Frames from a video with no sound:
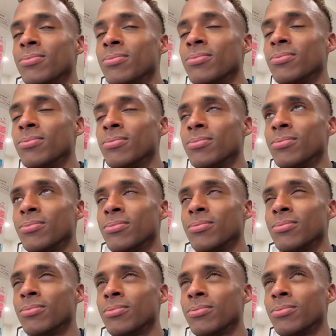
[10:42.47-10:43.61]

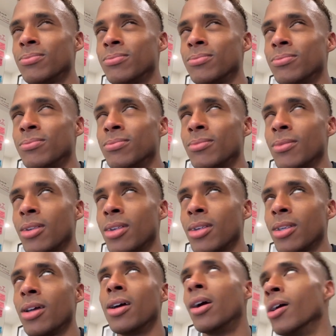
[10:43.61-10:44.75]

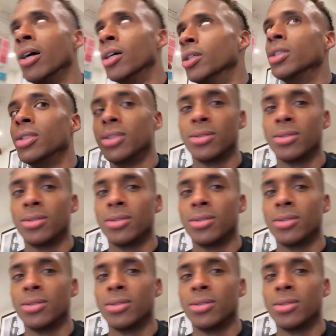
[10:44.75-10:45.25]
Nothing is said.